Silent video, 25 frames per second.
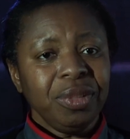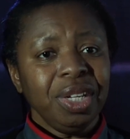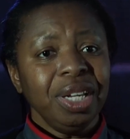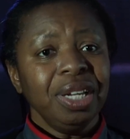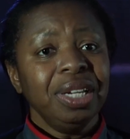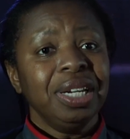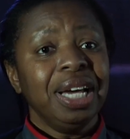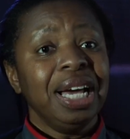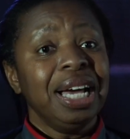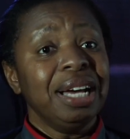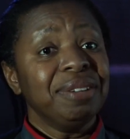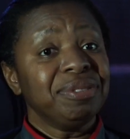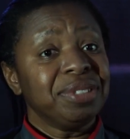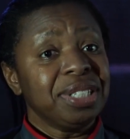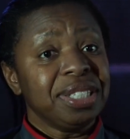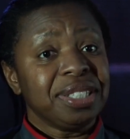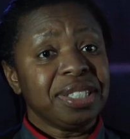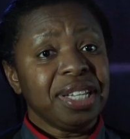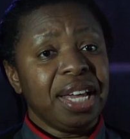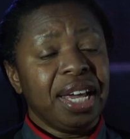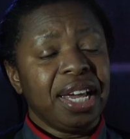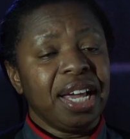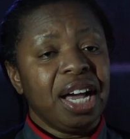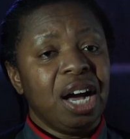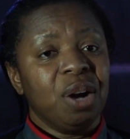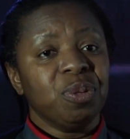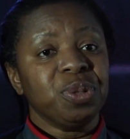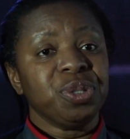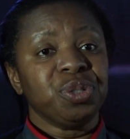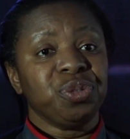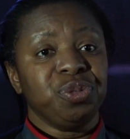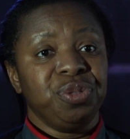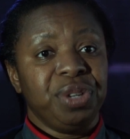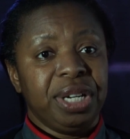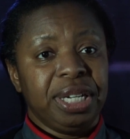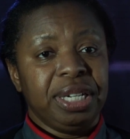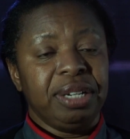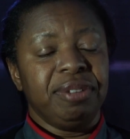And I have to say, I was
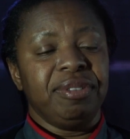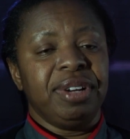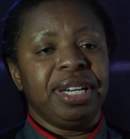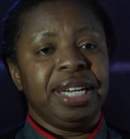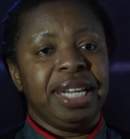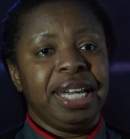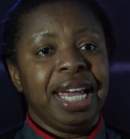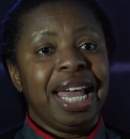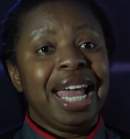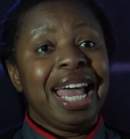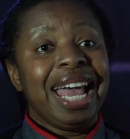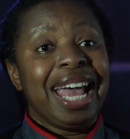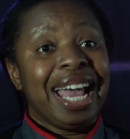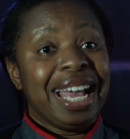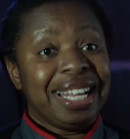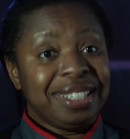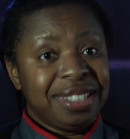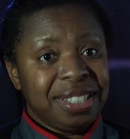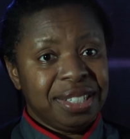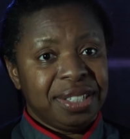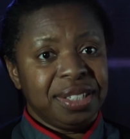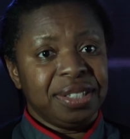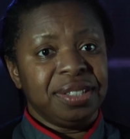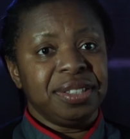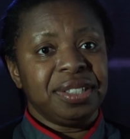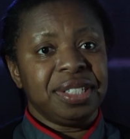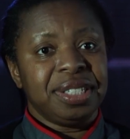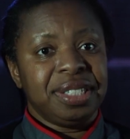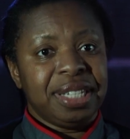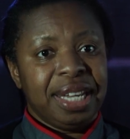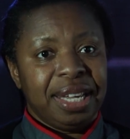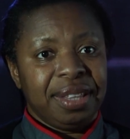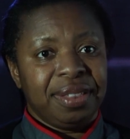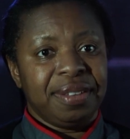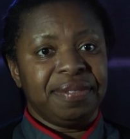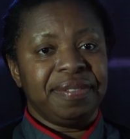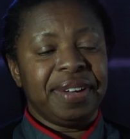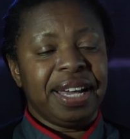really, really hesitant to
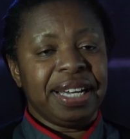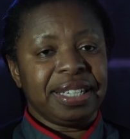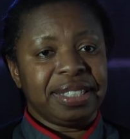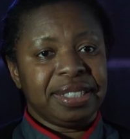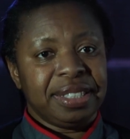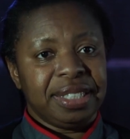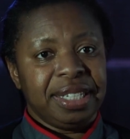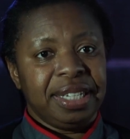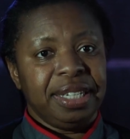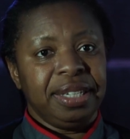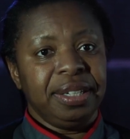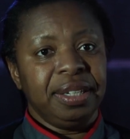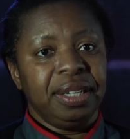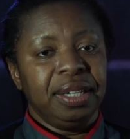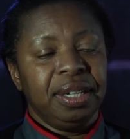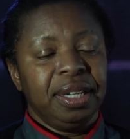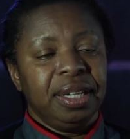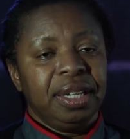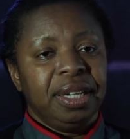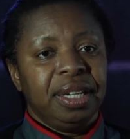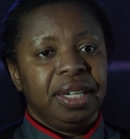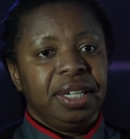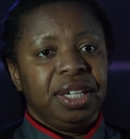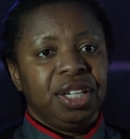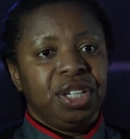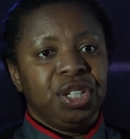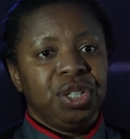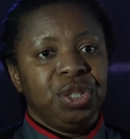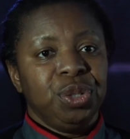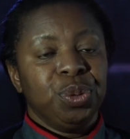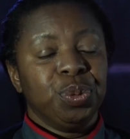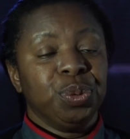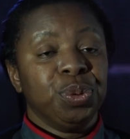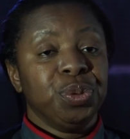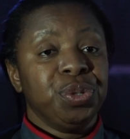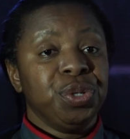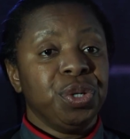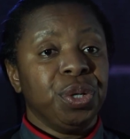take the vaccine you
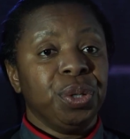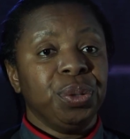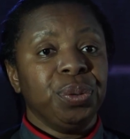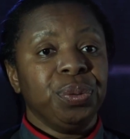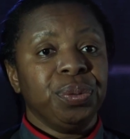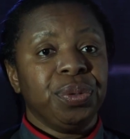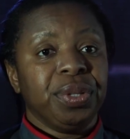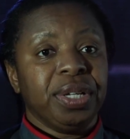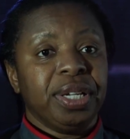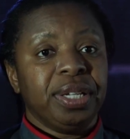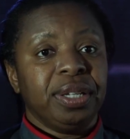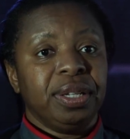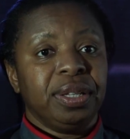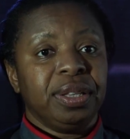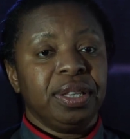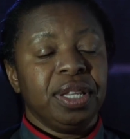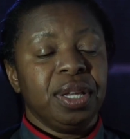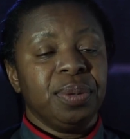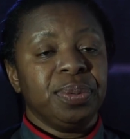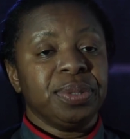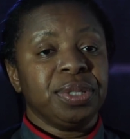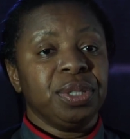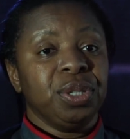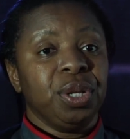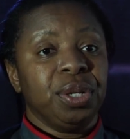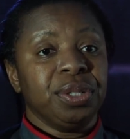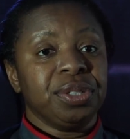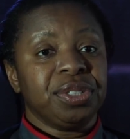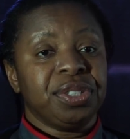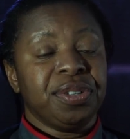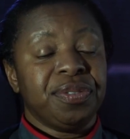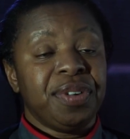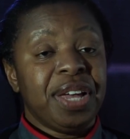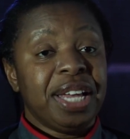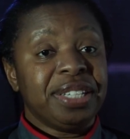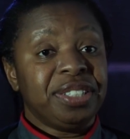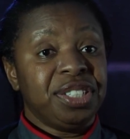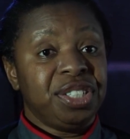will know that there was lots
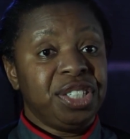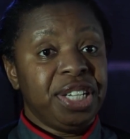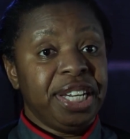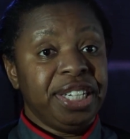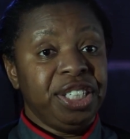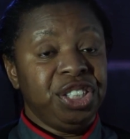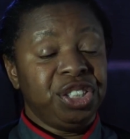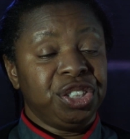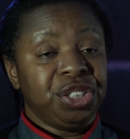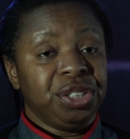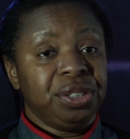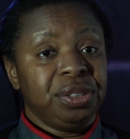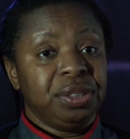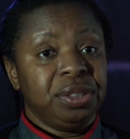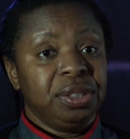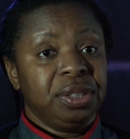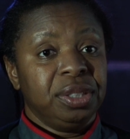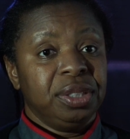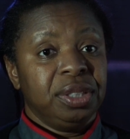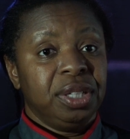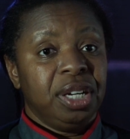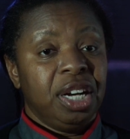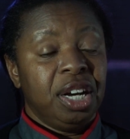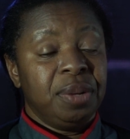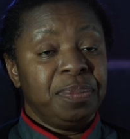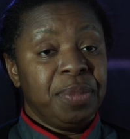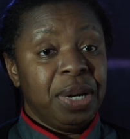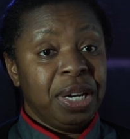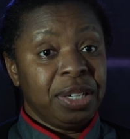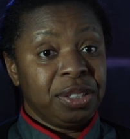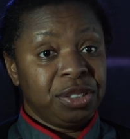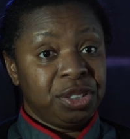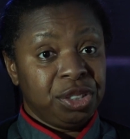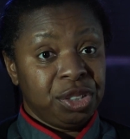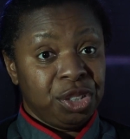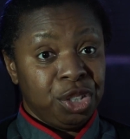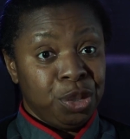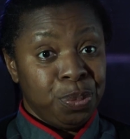of hesitation
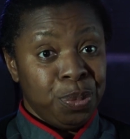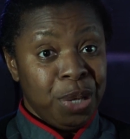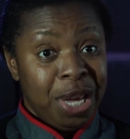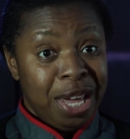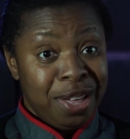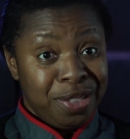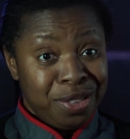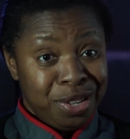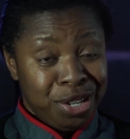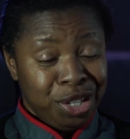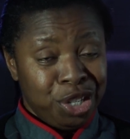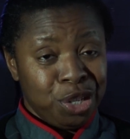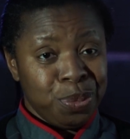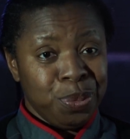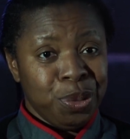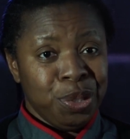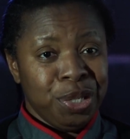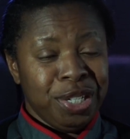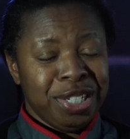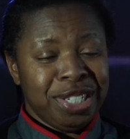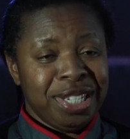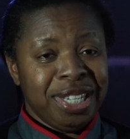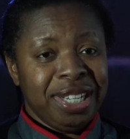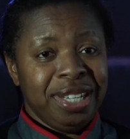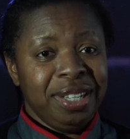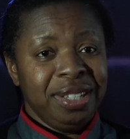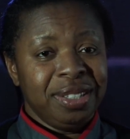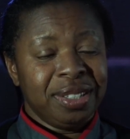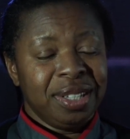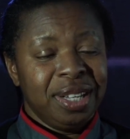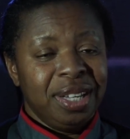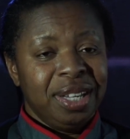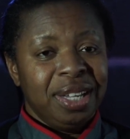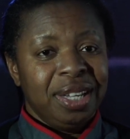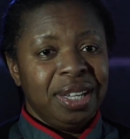amongst com ethnic communities,